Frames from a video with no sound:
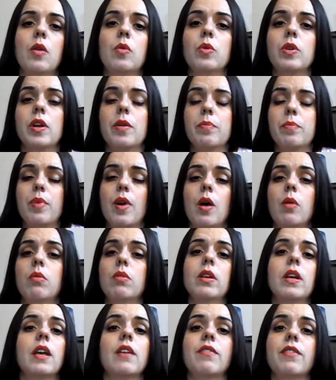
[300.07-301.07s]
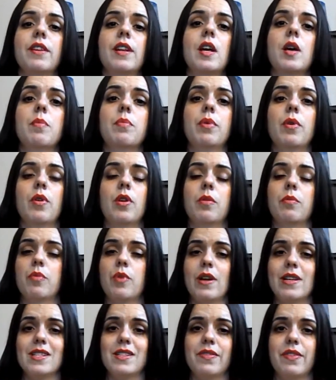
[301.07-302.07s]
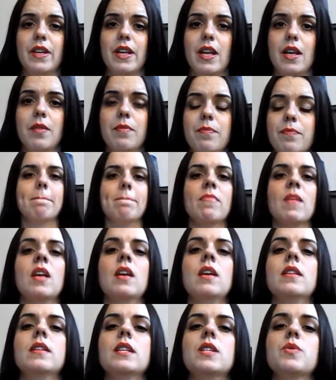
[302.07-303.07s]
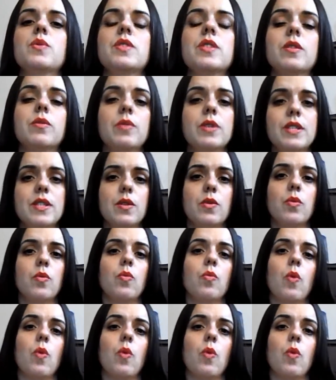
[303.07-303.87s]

I would have probably given up on breastfeeding. This was the reason